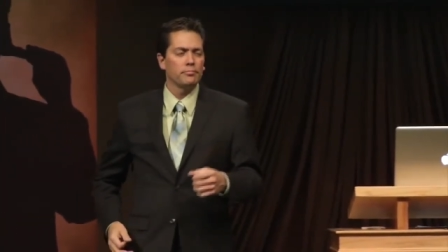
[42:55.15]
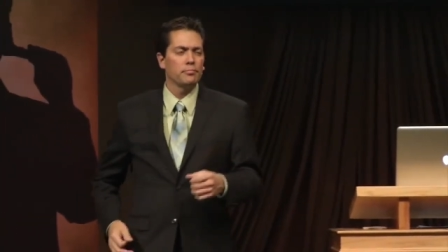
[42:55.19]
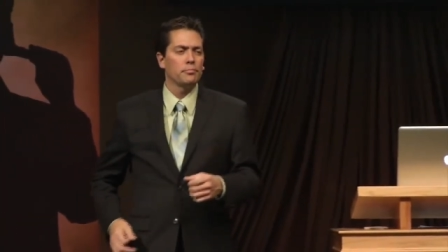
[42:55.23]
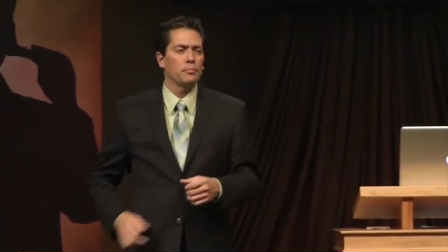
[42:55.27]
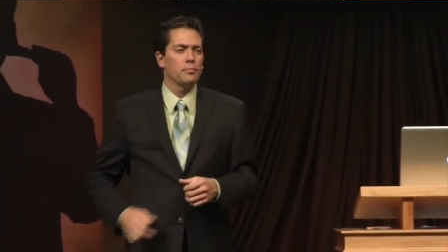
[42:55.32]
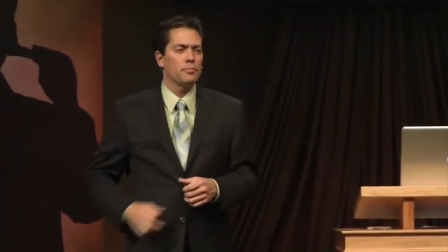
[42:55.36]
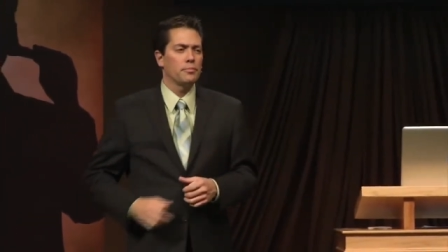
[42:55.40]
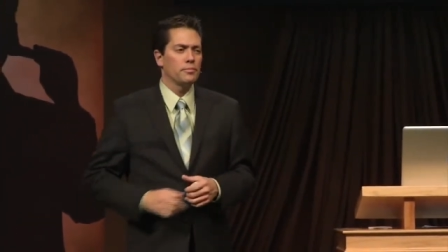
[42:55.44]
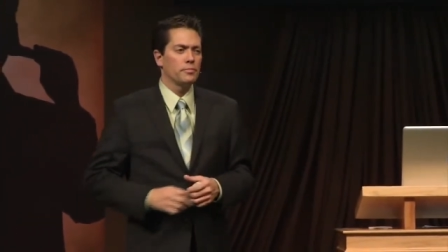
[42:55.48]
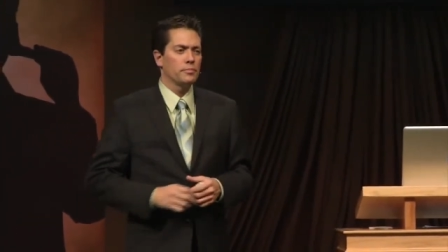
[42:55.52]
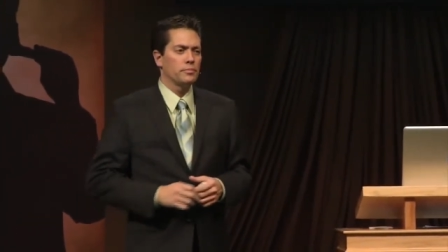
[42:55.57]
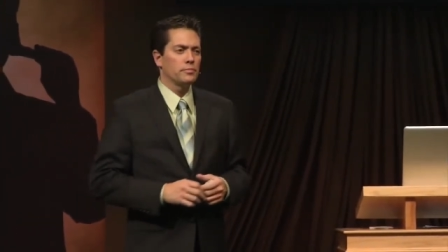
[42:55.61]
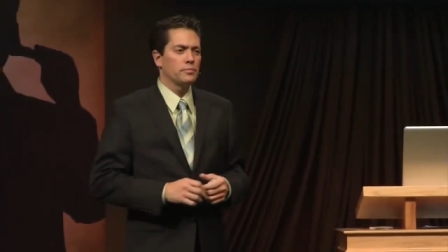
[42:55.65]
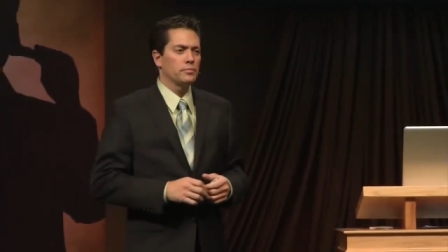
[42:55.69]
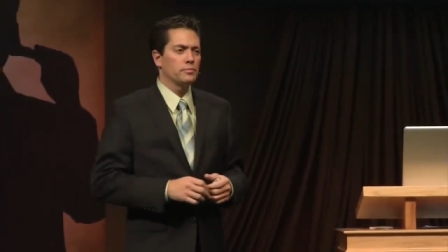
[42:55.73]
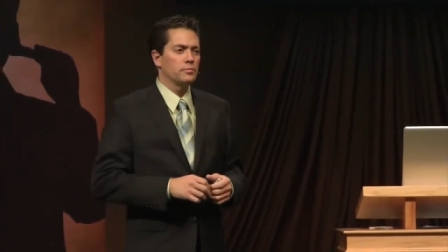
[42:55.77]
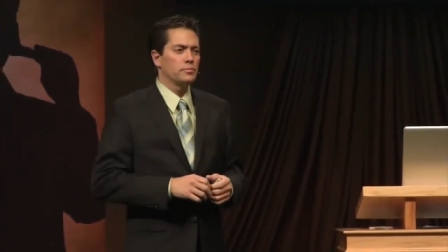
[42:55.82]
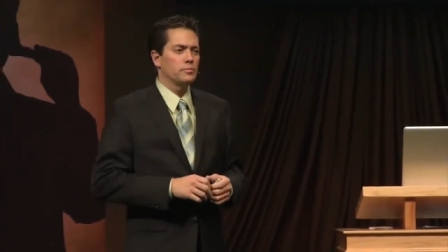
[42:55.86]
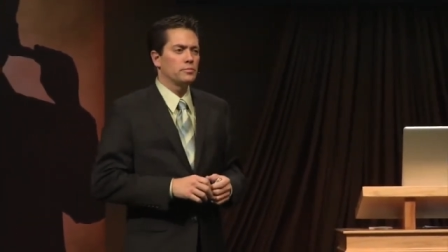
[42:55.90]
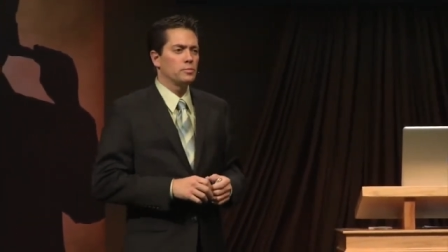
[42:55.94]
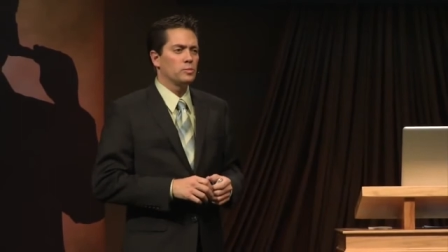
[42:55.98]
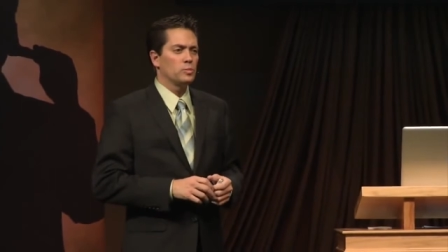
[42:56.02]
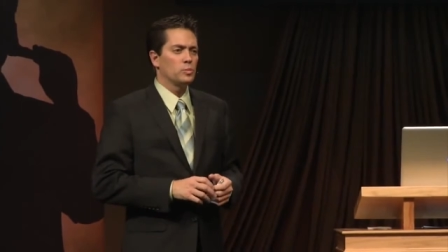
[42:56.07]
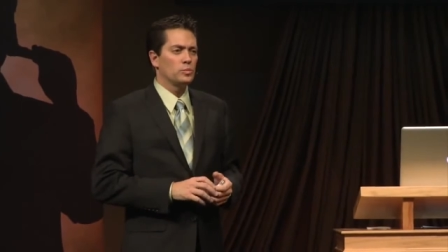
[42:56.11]
the
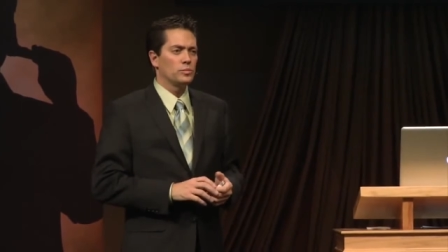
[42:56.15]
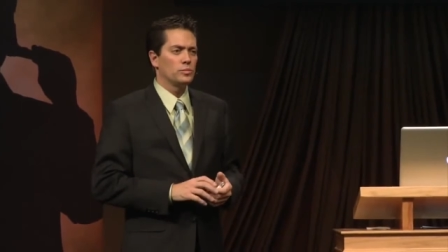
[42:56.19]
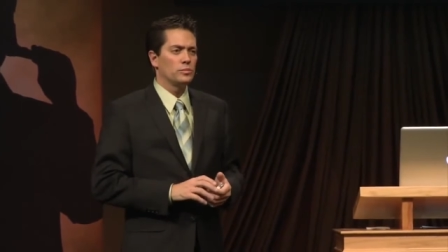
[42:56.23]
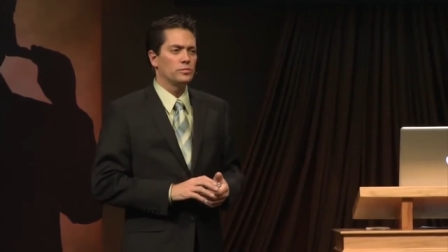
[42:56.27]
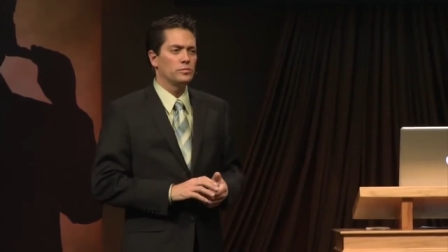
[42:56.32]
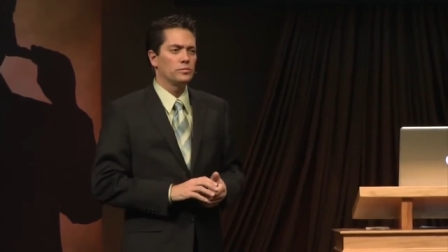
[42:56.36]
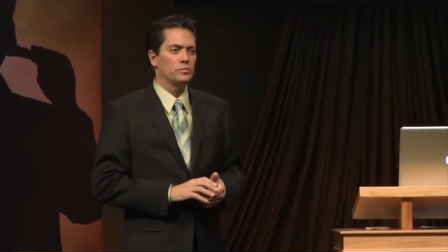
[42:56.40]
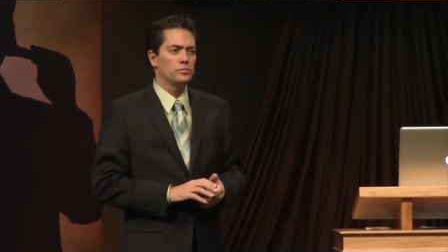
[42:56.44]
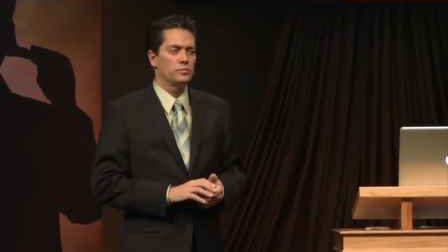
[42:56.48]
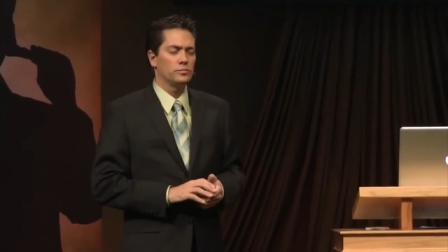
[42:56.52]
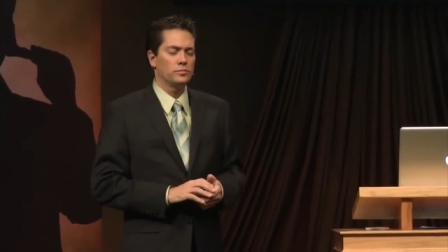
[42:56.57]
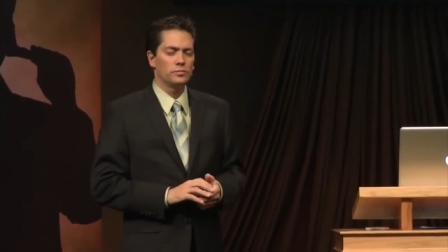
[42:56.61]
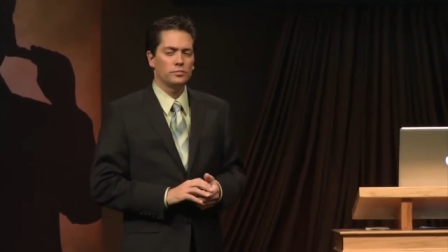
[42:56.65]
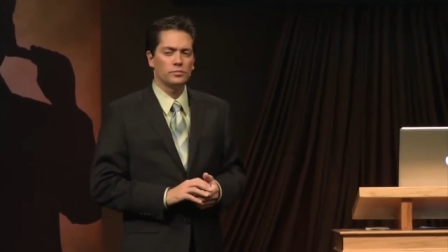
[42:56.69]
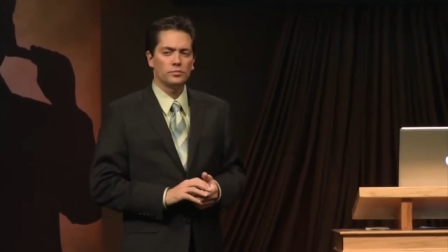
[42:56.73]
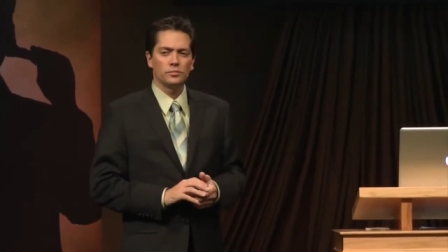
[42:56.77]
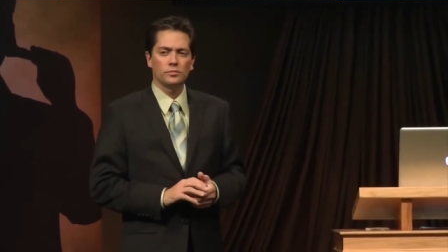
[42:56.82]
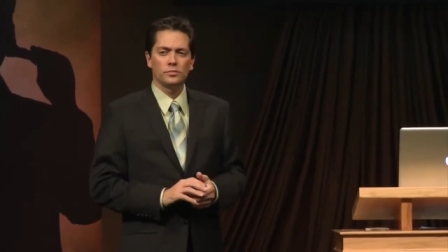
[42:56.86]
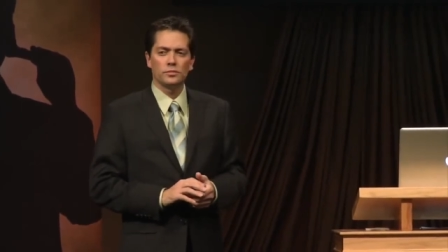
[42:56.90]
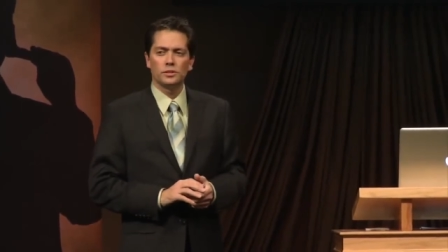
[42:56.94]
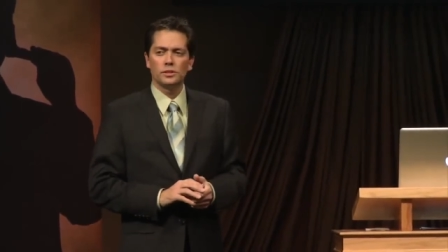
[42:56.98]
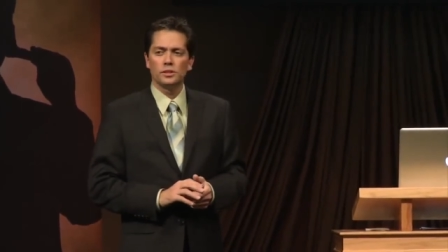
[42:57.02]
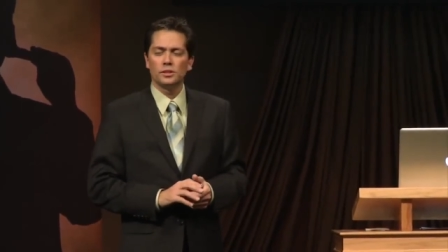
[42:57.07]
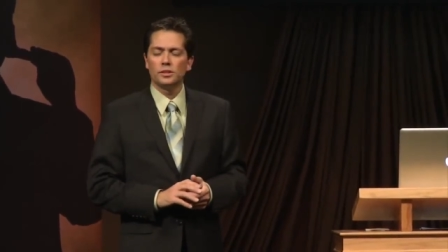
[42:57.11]
force, it's got a
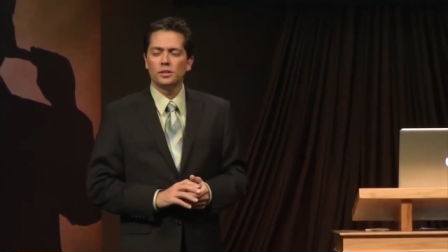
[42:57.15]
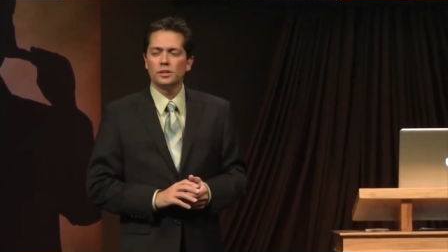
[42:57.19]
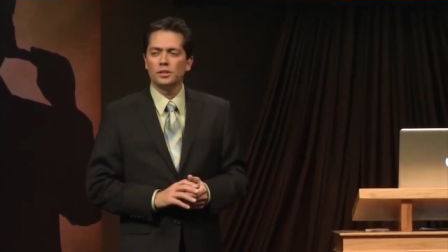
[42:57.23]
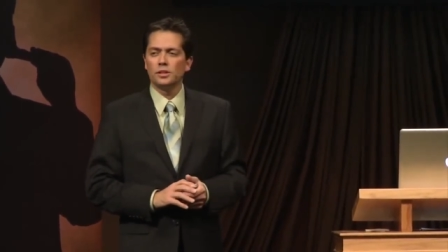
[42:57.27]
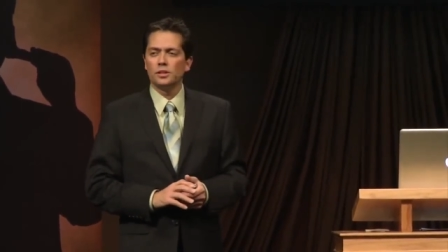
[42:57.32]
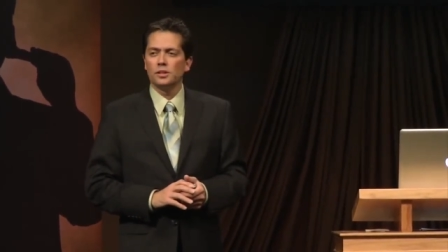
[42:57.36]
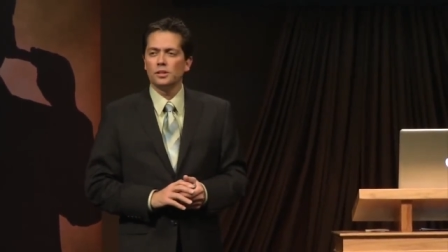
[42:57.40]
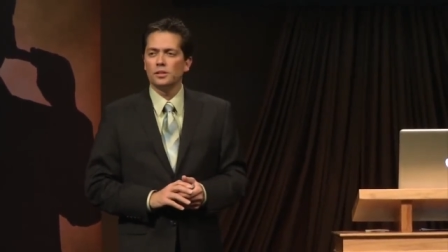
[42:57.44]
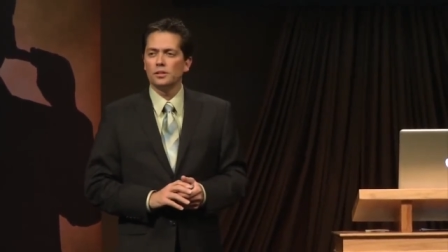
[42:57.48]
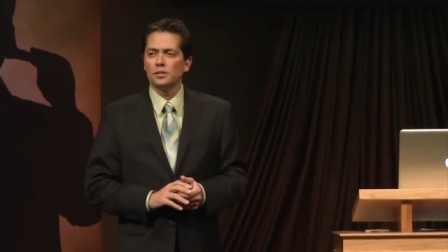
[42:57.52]
lot of power